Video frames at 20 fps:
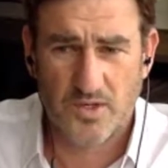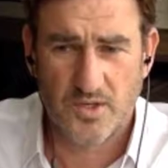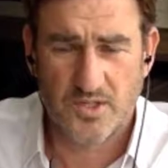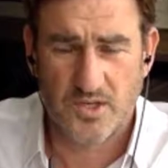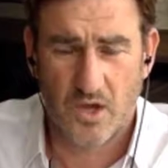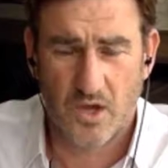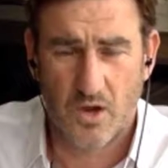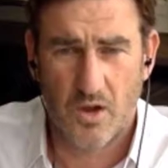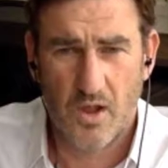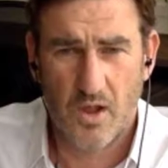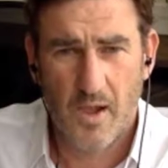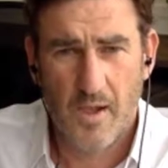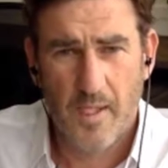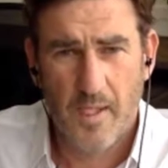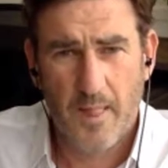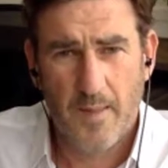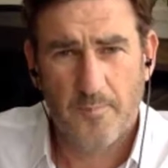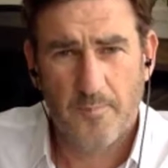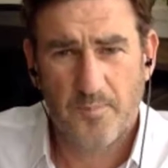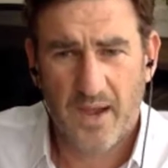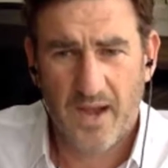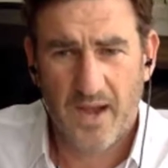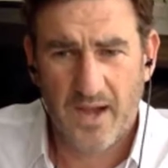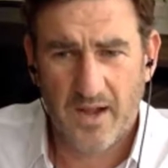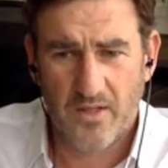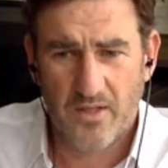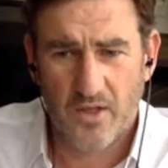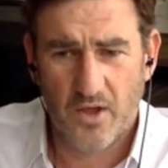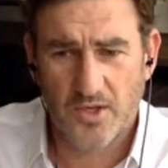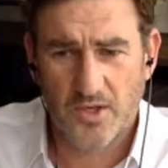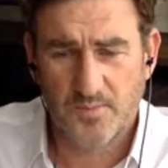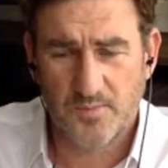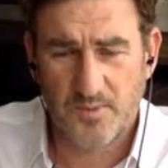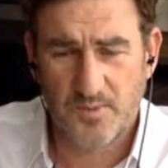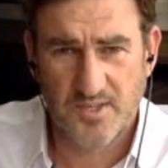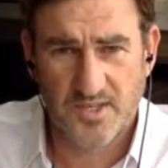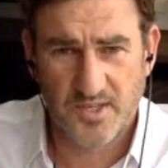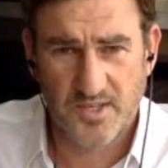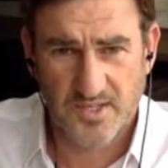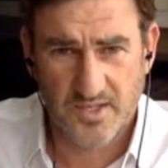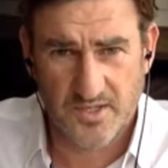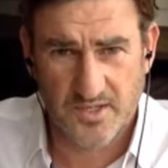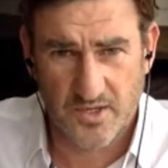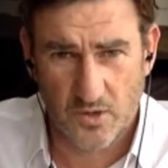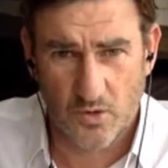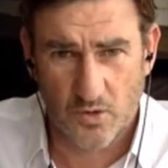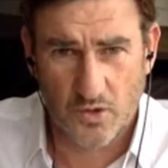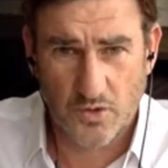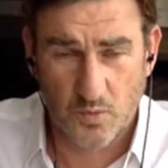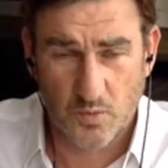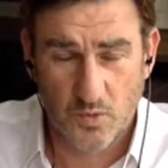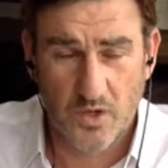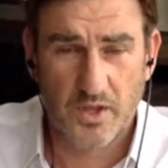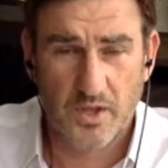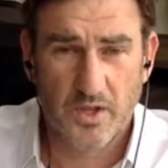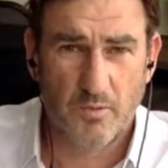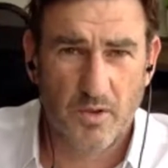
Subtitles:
So any of those businesses that looked really,